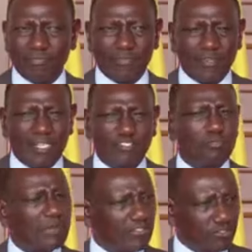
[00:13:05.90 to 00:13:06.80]
and to
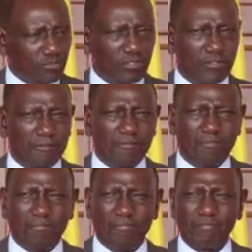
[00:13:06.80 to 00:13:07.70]
make sure
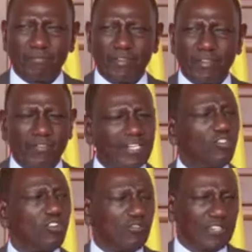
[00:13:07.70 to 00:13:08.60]
that all
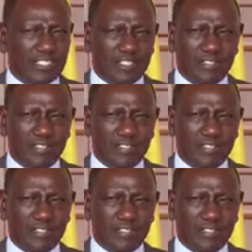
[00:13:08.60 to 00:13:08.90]
of us,